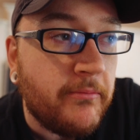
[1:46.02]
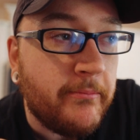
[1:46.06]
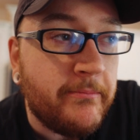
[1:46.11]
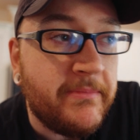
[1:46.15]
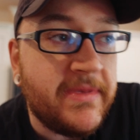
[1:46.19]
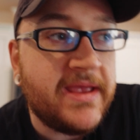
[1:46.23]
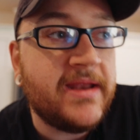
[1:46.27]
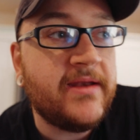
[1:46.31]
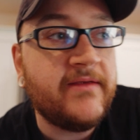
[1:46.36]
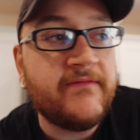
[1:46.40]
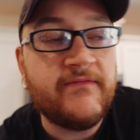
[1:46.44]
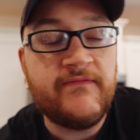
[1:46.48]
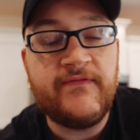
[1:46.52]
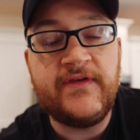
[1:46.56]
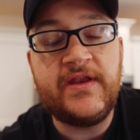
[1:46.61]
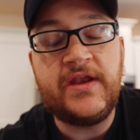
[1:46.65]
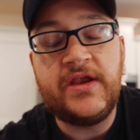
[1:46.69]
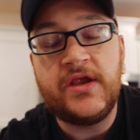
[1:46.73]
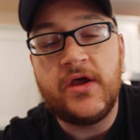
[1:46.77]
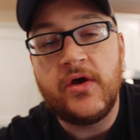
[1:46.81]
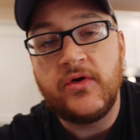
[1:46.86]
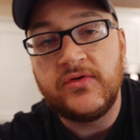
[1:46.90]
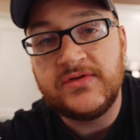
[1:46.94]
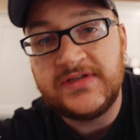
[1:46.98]
many
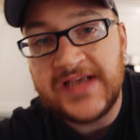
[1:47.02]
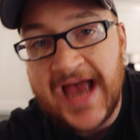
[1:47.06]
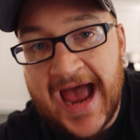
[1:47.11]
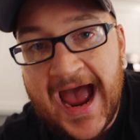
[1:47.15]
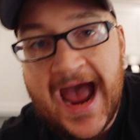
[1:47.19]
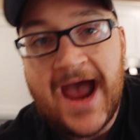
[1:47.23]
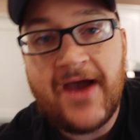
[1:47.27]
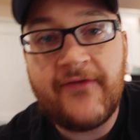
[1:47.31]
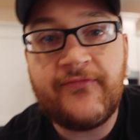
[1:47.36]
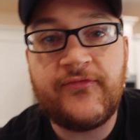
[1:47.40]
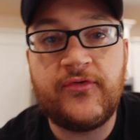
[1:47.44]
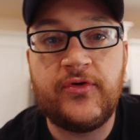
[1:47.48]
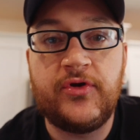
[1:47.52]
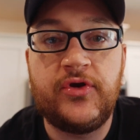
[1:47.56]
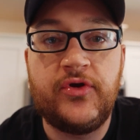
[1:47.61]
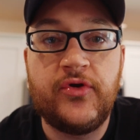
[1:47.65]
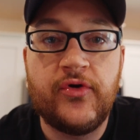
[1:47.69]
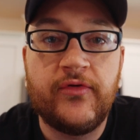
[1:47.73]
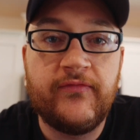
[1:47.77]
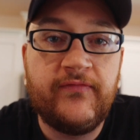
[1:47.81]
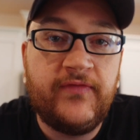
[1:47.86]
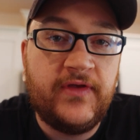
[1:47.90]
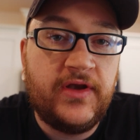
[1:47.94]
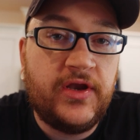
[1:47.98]
videos after
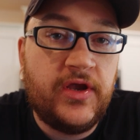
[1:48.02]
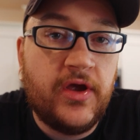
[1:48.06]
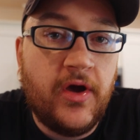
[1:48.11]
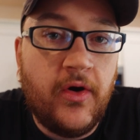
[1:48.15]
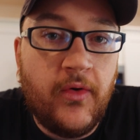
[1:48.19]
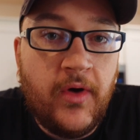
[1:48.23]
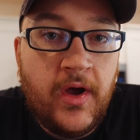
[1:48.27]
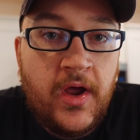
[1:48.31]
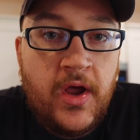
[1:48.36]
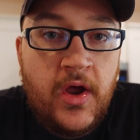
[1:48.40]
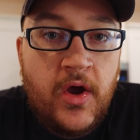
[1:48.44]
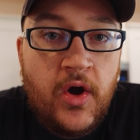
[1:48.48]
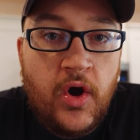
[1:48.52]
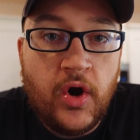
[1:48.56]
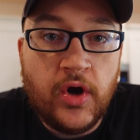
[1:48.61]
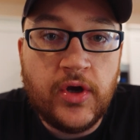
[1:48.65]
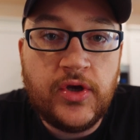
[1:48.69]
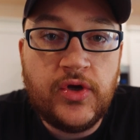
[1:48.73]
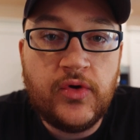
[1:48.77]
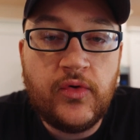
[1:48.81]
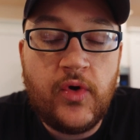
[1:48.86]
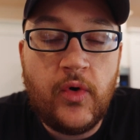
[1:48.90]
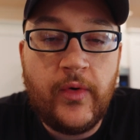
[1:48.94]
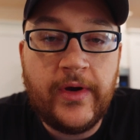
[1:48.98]
your video are
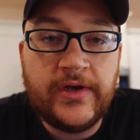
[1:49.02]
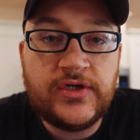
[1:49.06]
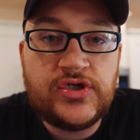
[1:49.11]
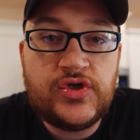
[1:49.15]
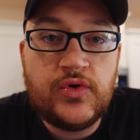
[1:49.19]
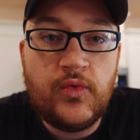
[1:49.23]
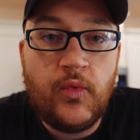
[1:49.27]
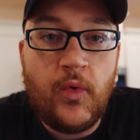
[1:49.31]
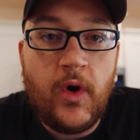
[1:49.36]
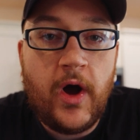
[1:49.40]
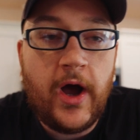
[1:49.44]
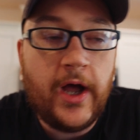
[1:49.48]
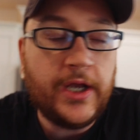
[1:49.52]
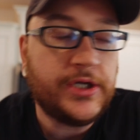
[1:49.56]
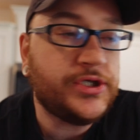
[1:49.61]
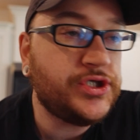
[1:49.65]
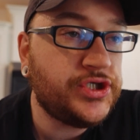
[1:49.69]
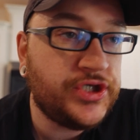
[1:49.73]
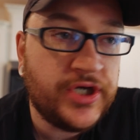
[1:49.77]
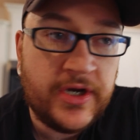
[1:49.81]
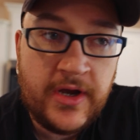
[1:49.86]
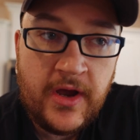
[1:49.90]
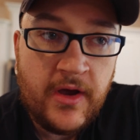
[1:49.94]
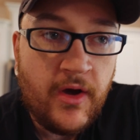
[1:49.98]
you going to
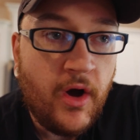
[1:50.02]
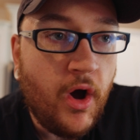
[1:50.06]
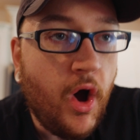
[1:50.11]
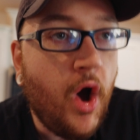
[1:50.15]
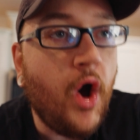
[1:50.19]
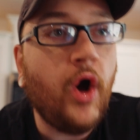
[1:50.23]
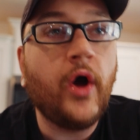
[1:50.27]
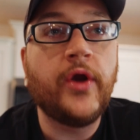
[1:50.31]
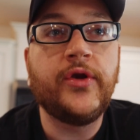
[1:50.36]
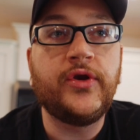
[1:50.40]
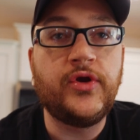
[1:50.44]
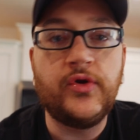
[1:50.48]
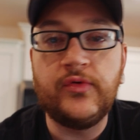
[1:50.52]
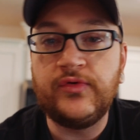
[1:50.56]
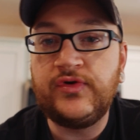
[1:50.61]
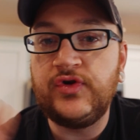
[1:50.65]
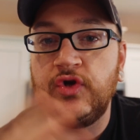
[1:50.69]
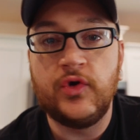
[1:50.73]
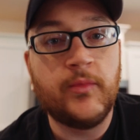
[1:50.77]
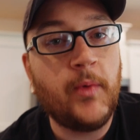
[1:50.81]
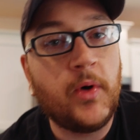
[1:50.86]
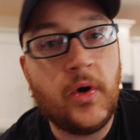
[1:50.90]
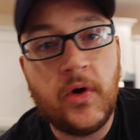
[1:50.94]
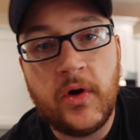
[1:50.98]
watch on
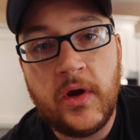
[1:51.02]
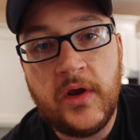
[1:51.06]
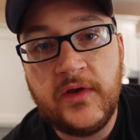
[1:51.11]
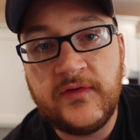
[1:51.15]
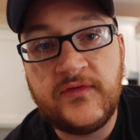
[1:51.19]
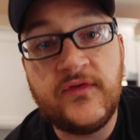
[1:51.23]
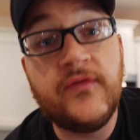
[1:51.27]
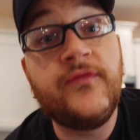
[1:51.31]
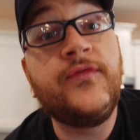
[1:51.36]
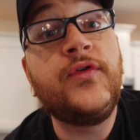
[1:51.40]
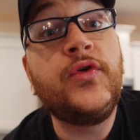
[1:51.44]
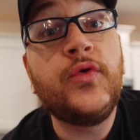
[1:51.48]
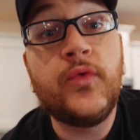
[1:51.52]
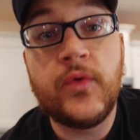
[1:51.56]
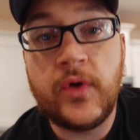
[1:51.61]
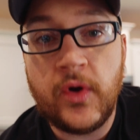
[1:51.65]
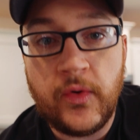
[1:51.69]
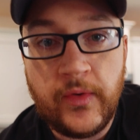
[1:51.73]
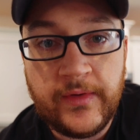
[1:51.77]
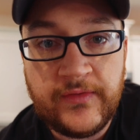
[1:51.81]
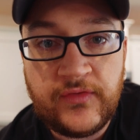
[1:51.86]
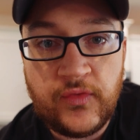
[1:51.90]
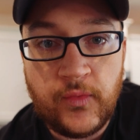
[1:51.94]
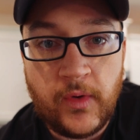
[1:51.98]
YouTube, or is the viewer
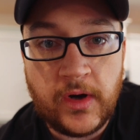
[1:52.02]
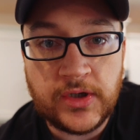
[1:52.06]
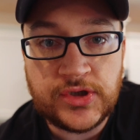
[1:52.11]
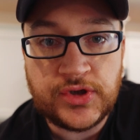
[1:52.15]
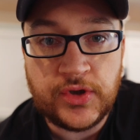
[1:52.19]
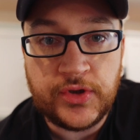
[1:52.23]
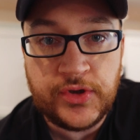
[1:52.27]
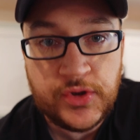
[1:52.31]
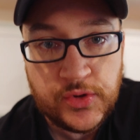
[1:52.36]
going to watch on